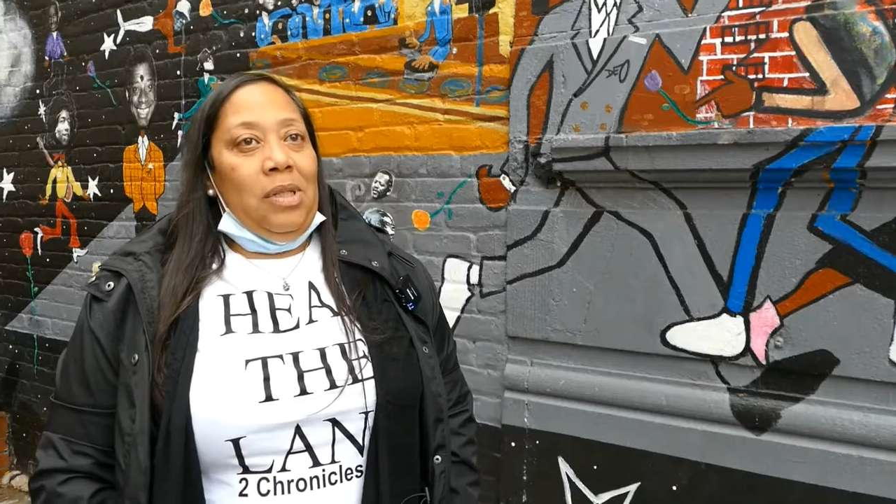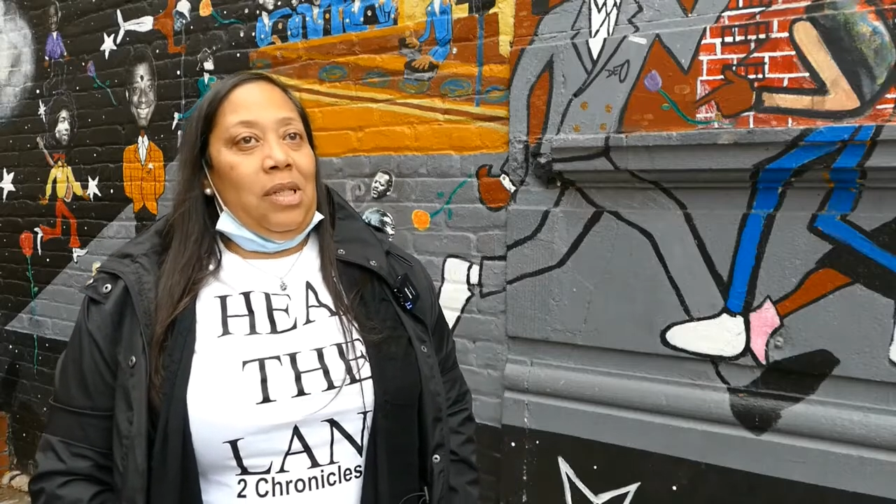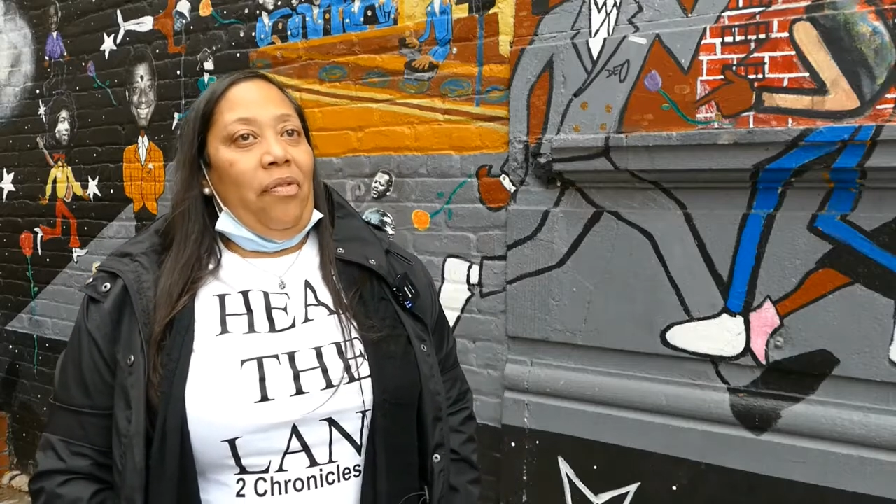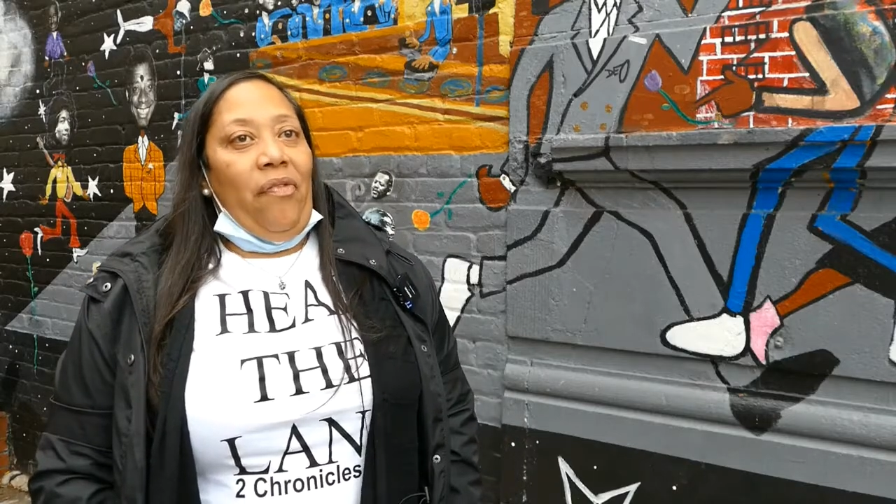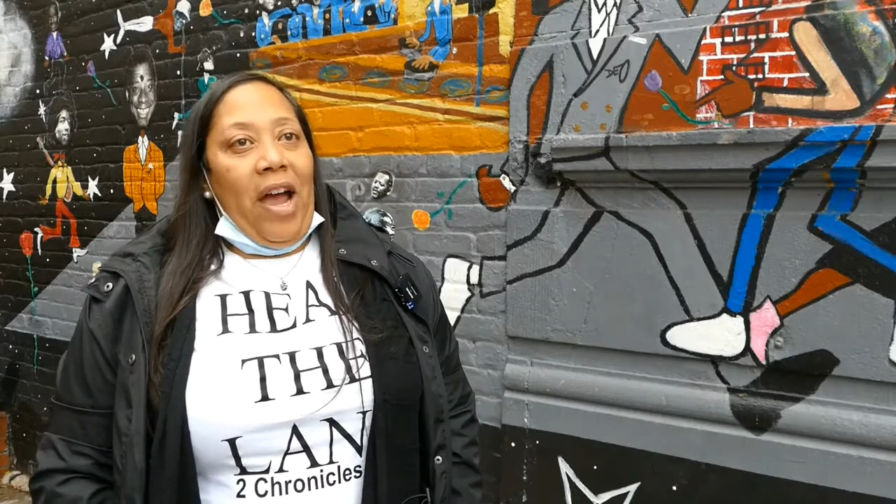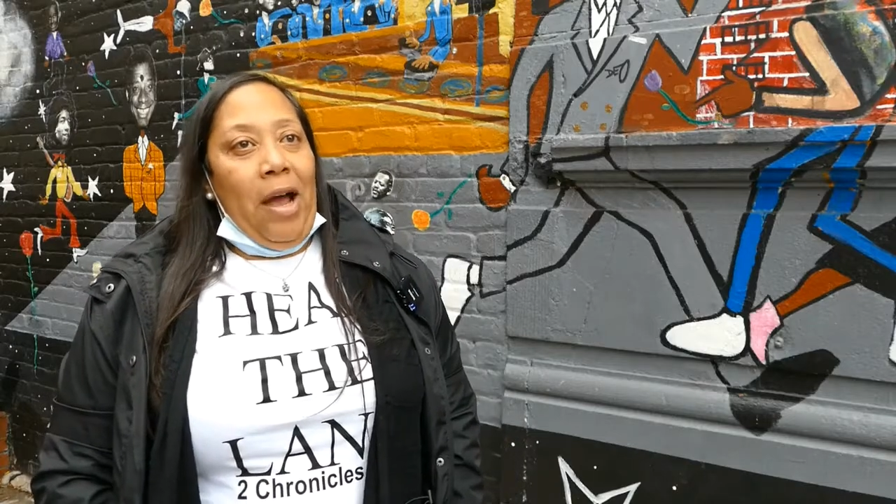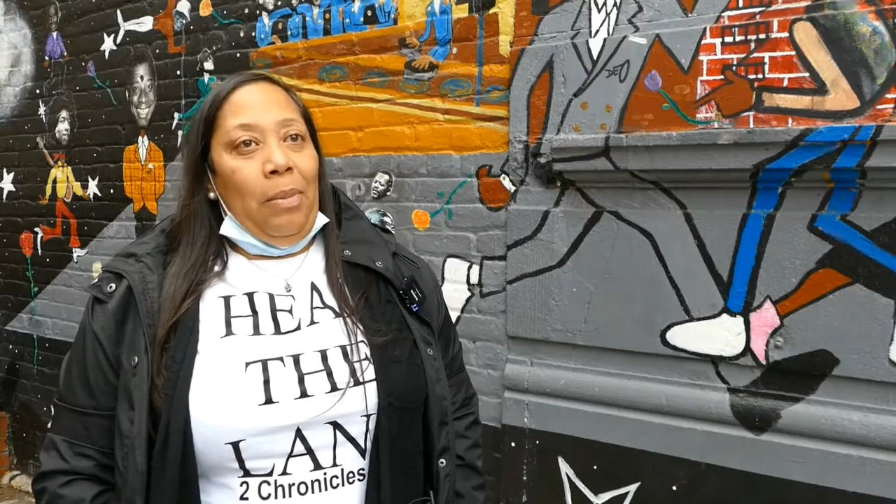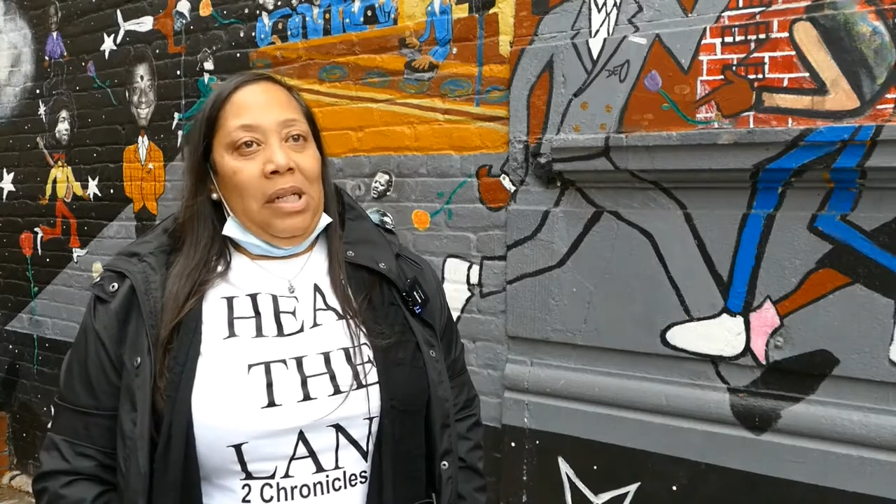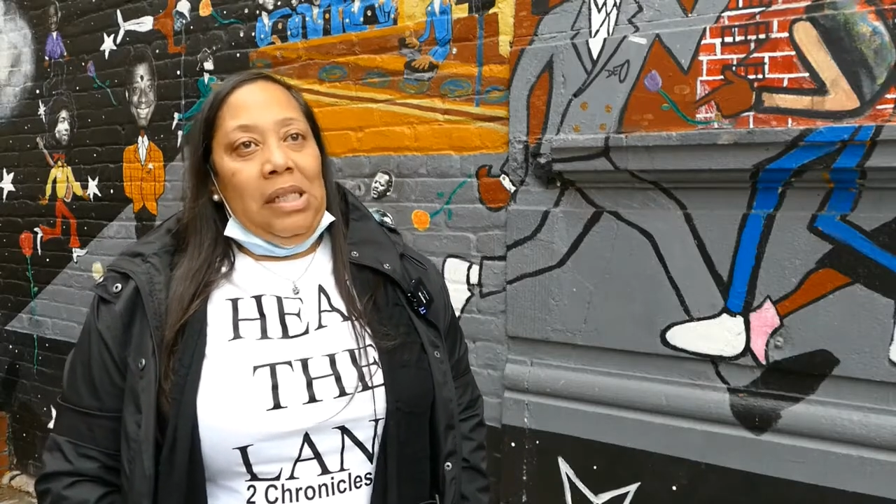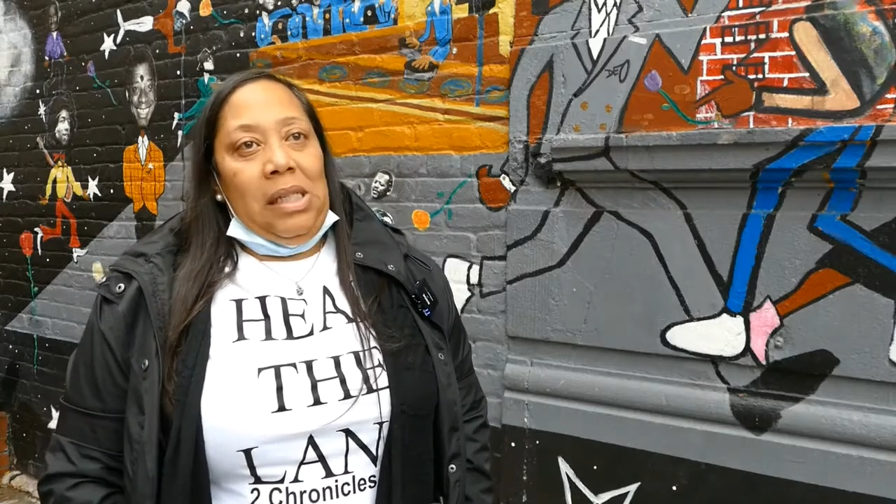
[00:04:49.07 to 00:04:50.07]
the
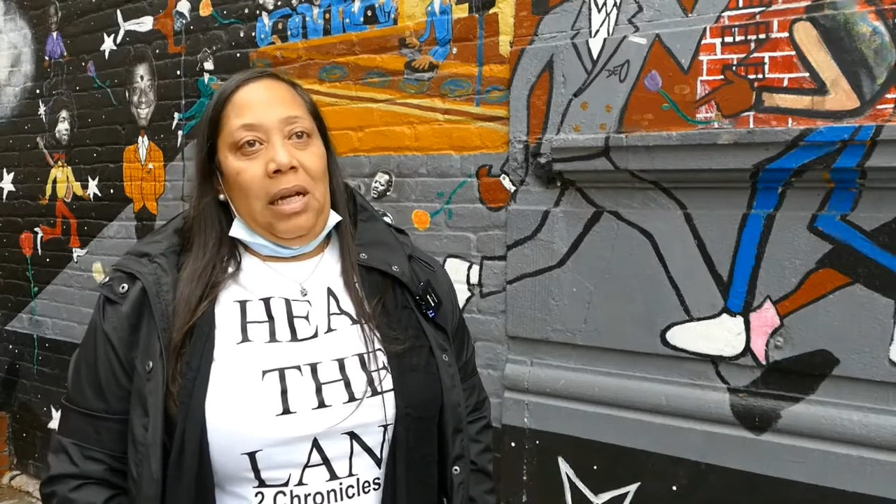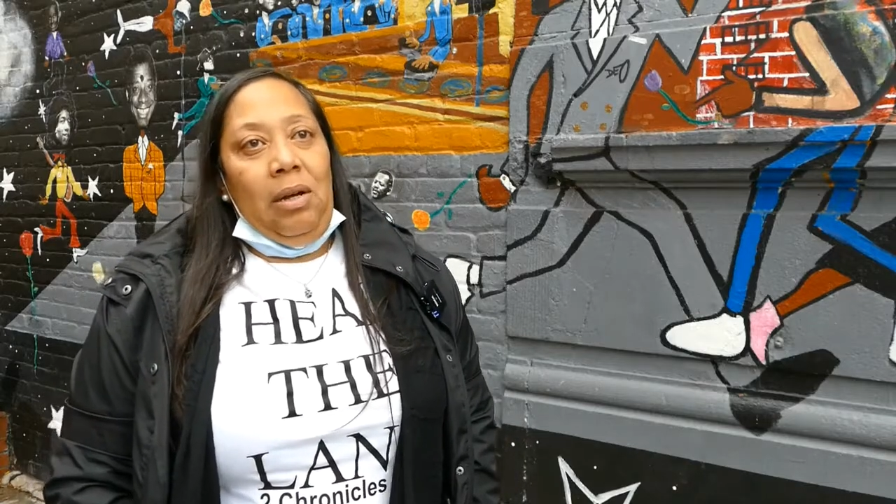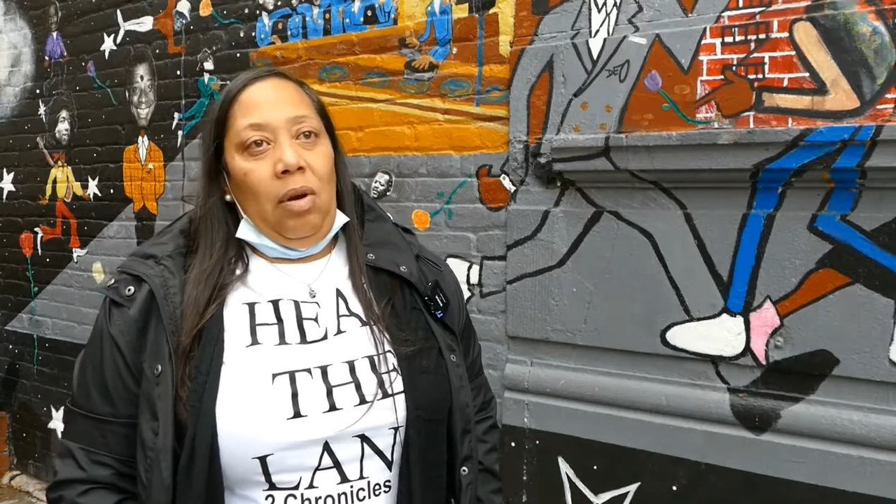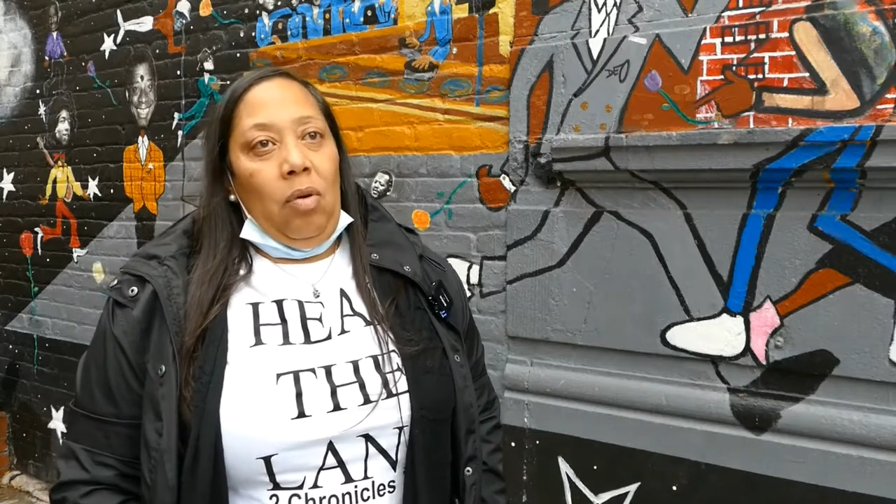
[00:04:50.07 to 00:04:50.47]
families and